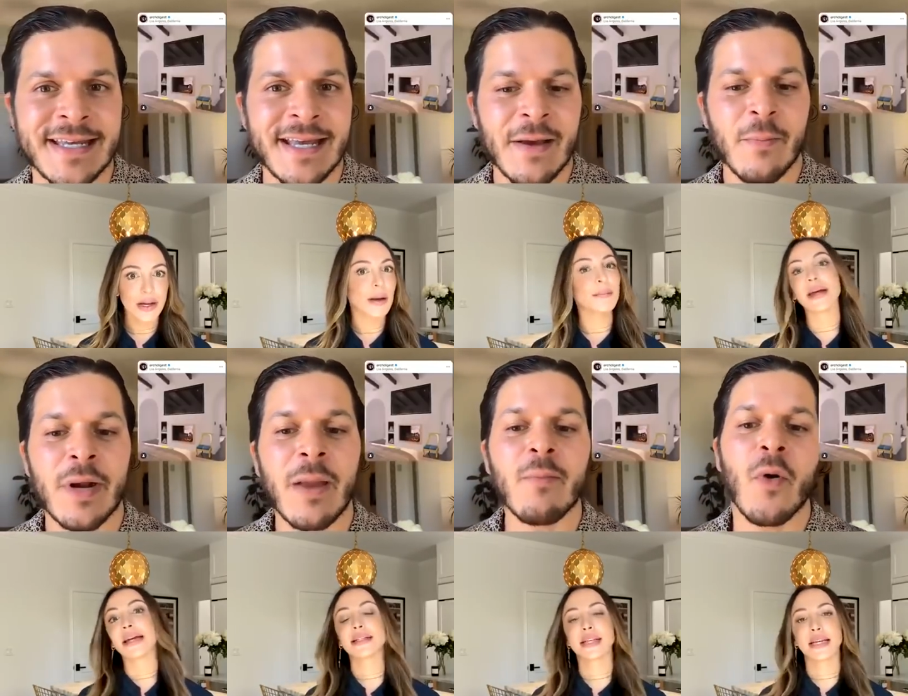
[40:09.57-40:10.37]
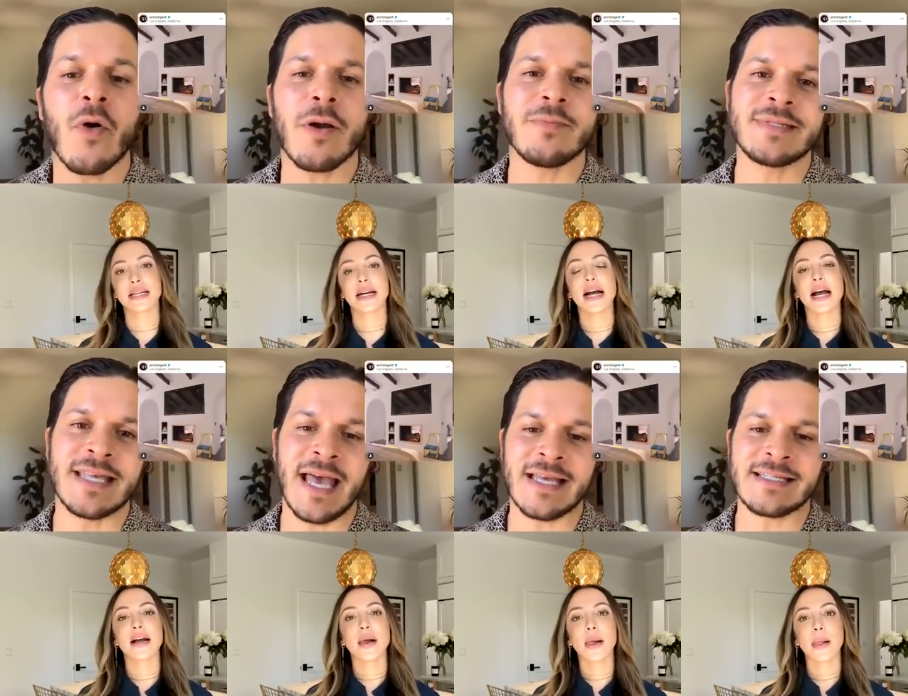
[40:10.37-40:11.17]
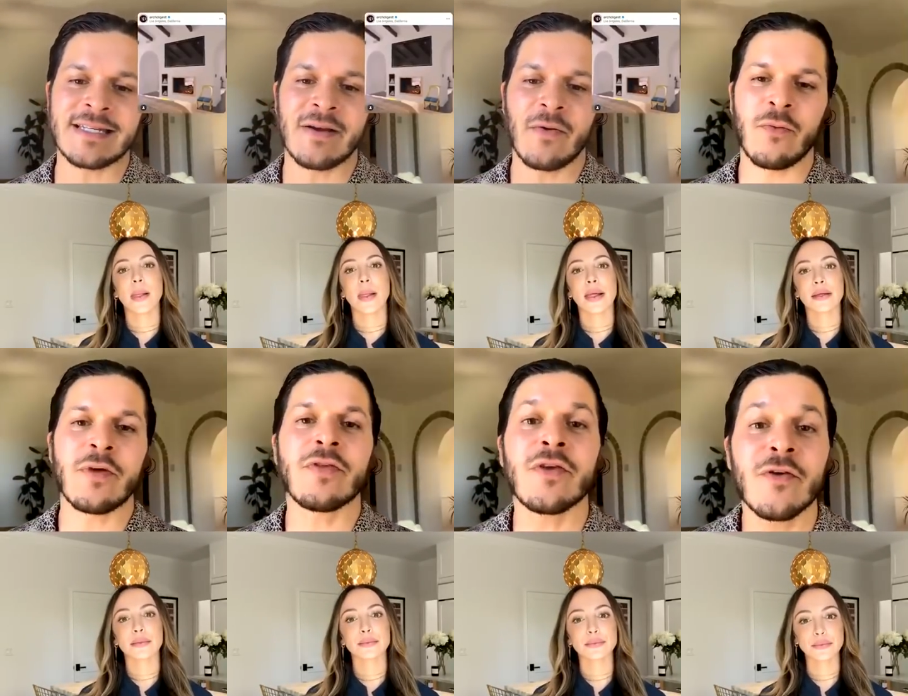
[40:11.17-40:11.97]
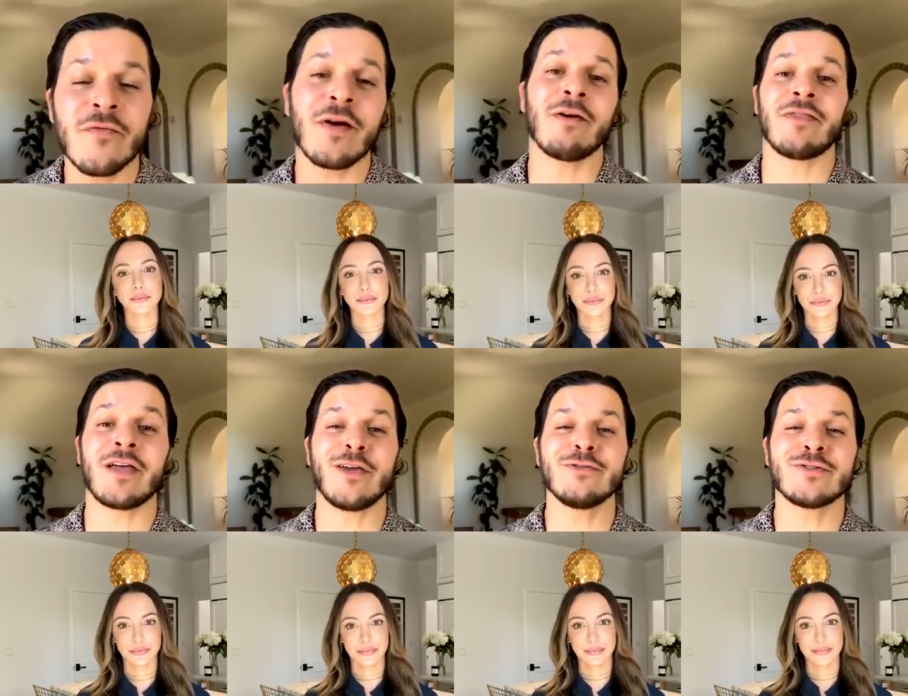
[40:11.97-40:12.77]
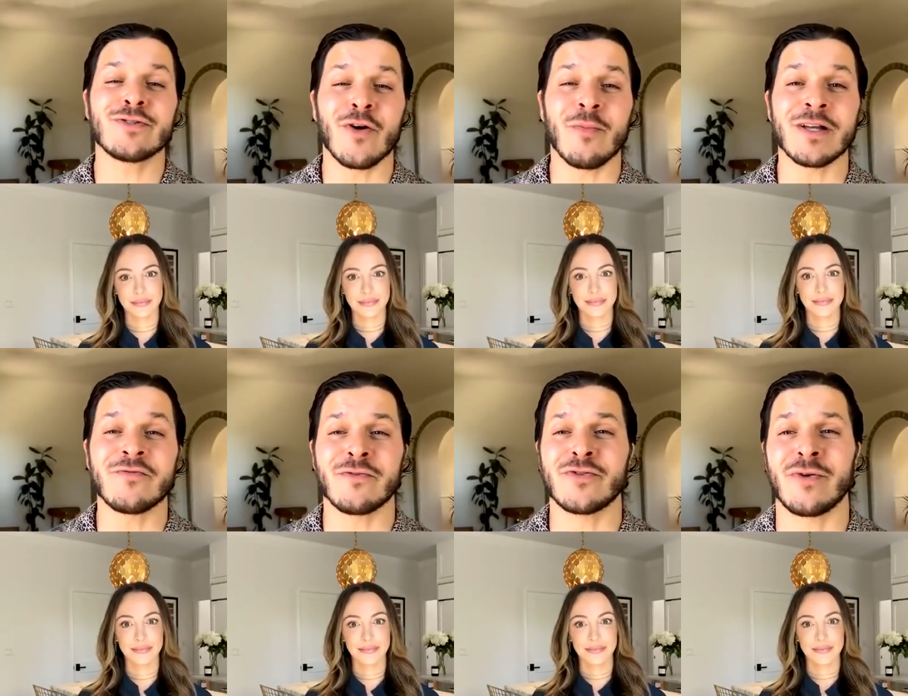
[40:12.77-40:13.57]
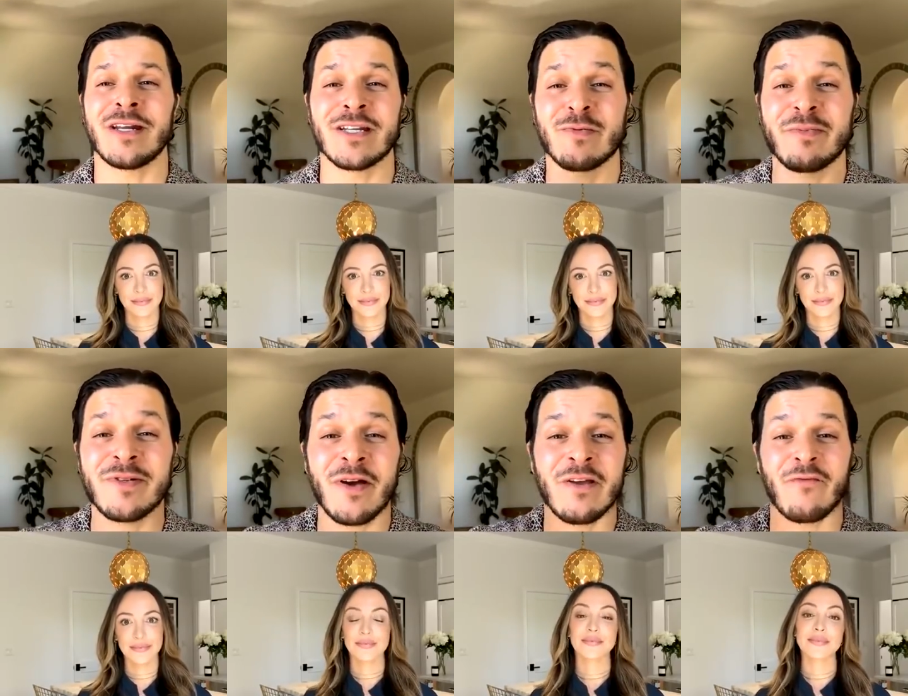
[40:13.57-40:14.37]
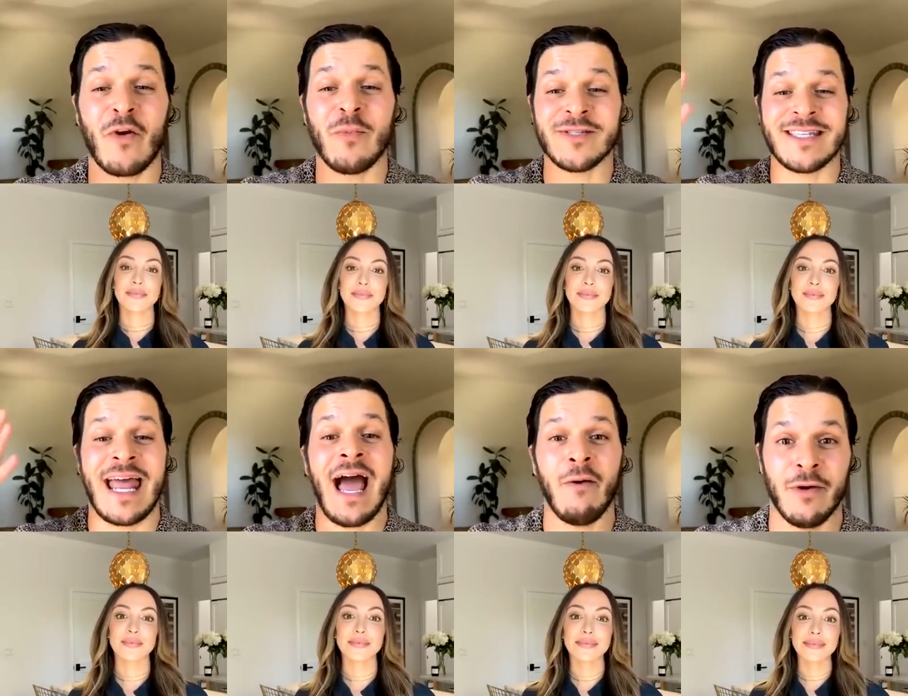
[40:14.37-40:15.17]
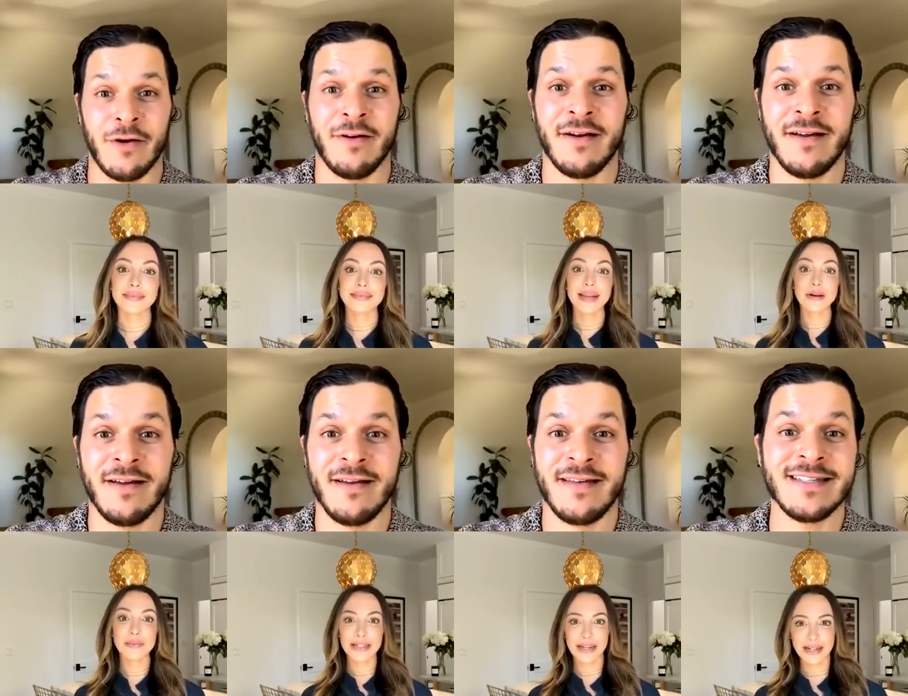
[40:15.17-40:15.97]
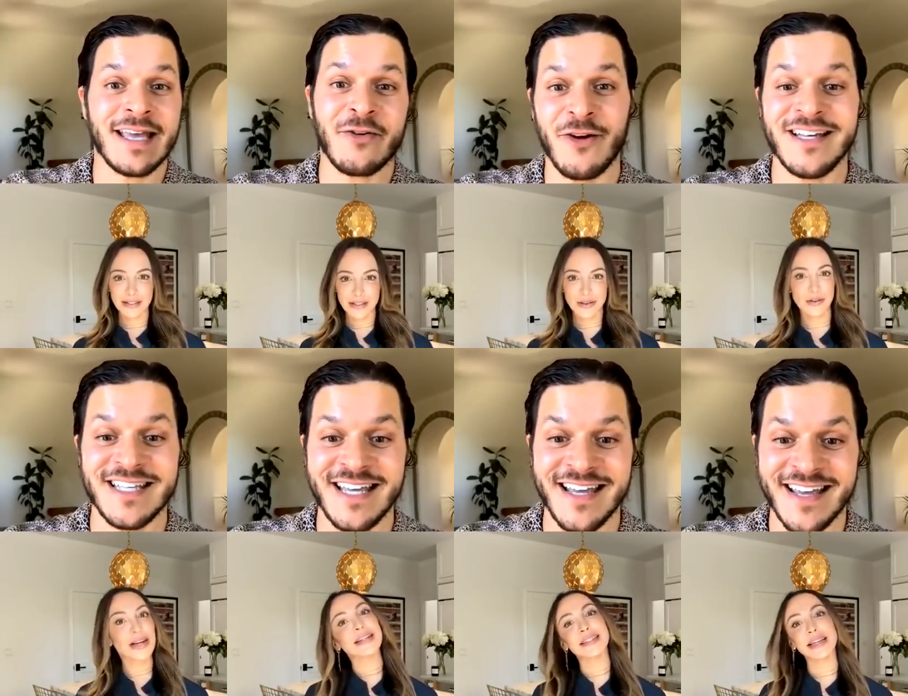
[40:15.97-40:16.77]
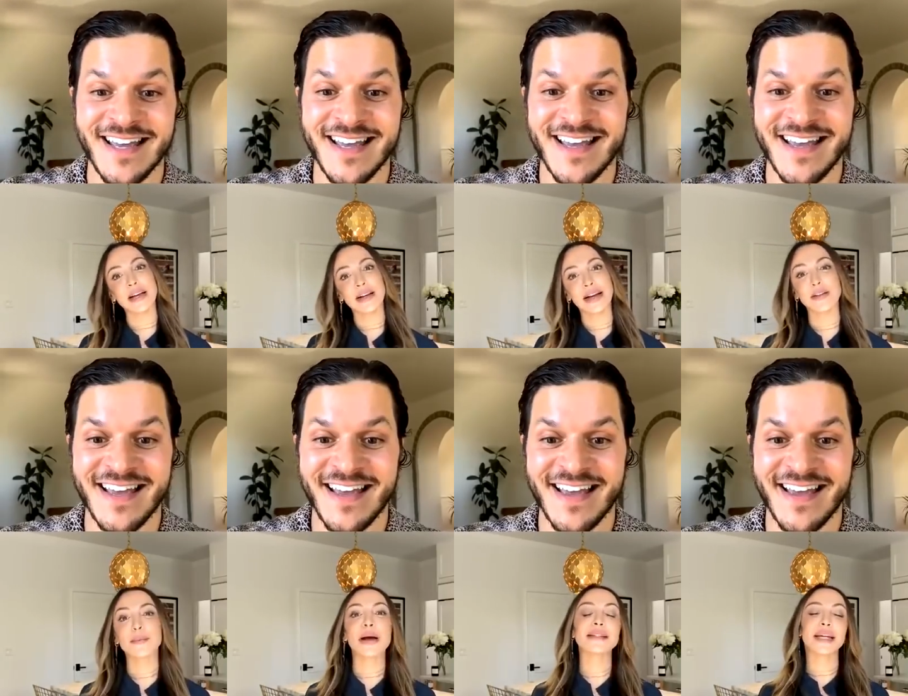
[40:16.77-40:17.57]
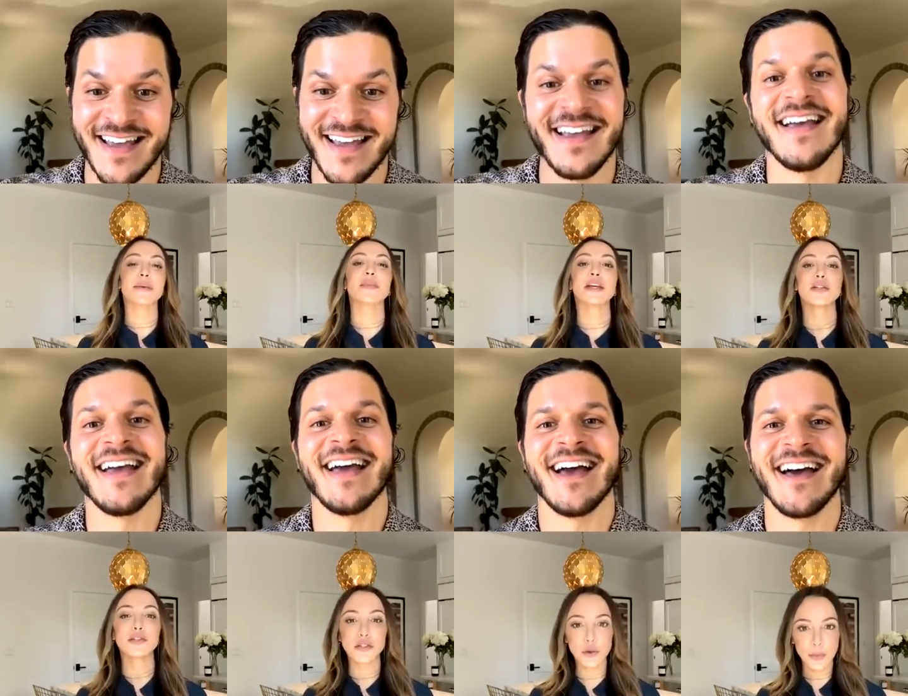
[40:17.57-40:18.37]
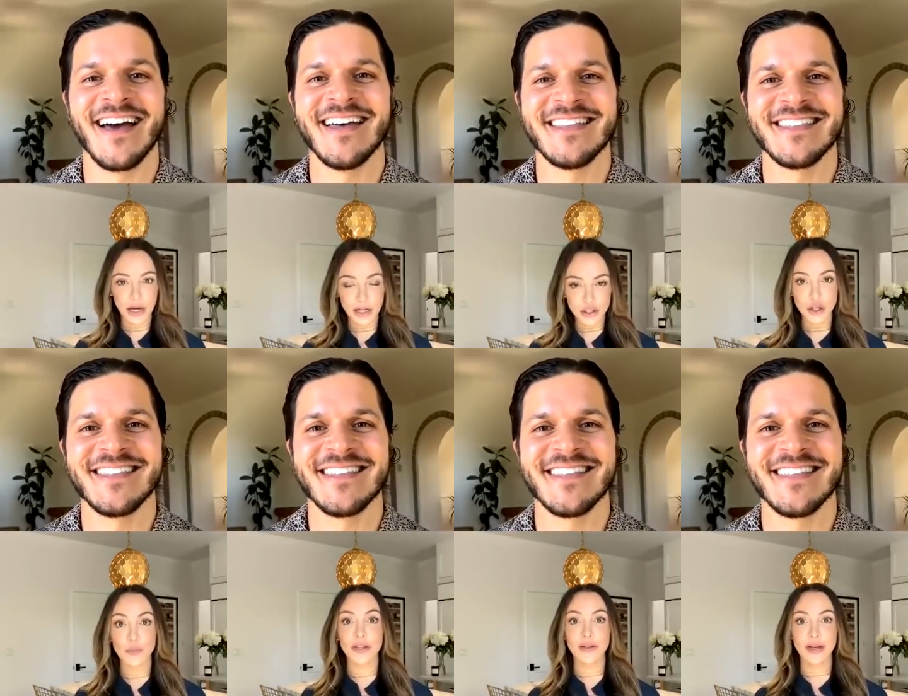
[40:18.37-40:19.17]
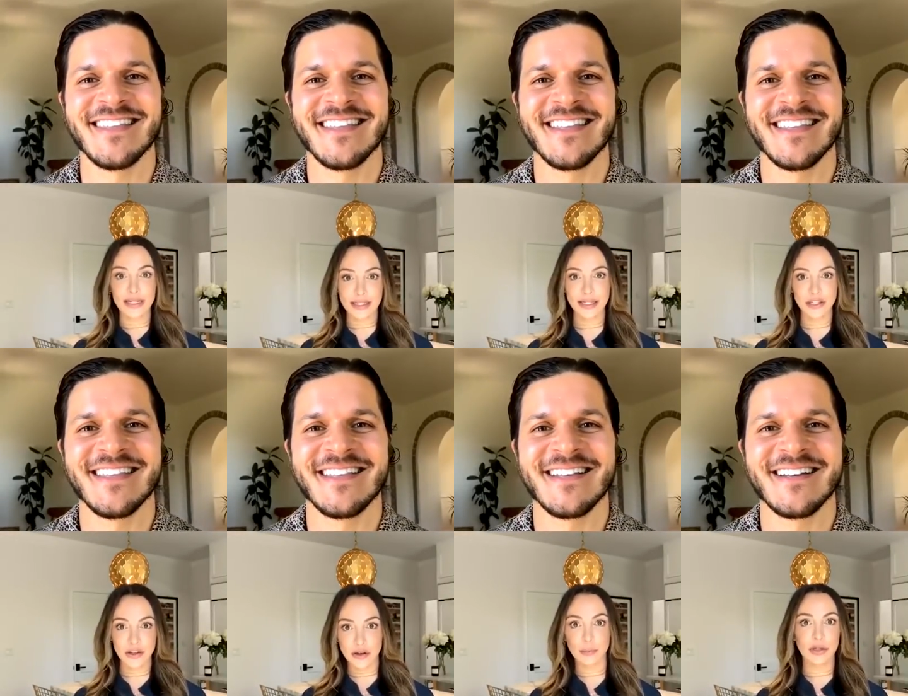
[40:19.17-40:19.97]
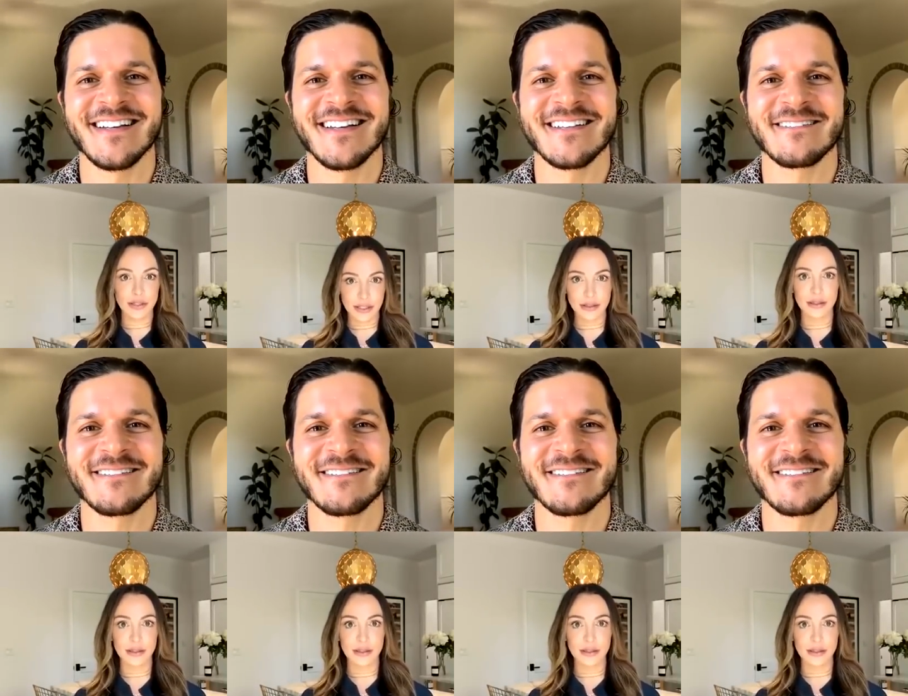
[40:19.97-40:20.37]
Speaker 1: So but I'm more obsessed with you, Farrah. Thank you so much for joining us. We've been talking for almost an
Speaker 2: hour. Oh my god, it's so crazy. I had the best time. Thank you so much. Hopefully we get to see each other in person